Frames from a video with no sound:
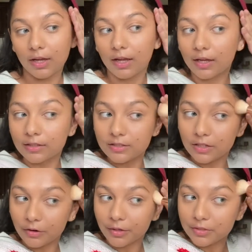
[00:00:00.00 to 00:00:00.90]
And
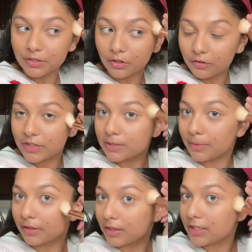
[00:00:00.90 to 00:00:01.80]
so I was nervous
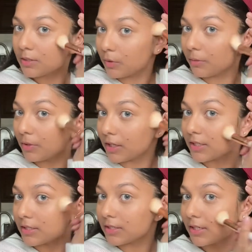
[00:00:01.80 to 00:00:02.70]
about this one because
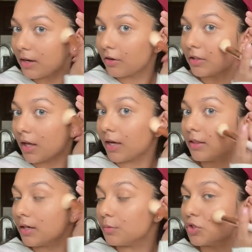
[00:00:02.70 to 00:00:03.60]
it said online
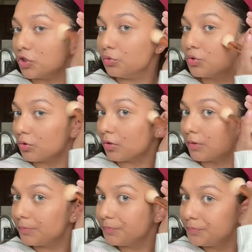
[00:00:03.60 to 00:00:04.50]
that it was
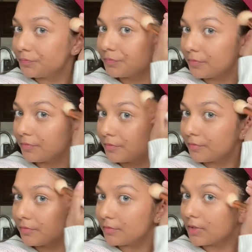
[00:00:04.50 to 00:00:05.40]
neutral.
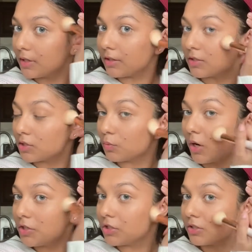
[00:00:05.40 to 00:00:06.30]
And the
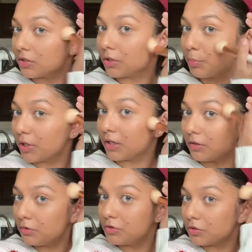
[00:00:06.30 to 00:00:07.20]
swatches look pretty
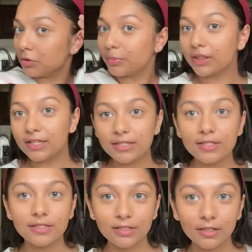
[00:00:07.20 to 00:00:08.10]
neutral, but this
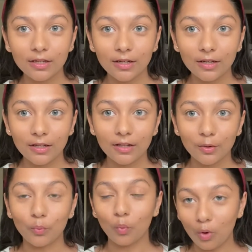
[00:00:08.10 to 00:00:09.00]
is
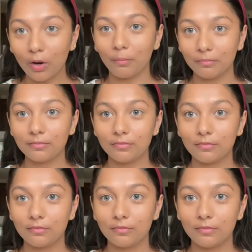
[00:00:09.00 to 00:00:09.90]
warm
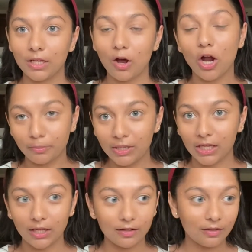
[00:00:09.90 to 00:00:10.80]
on
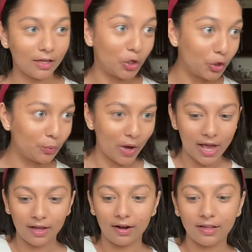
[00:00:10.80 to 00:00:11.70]
me in a good way. And I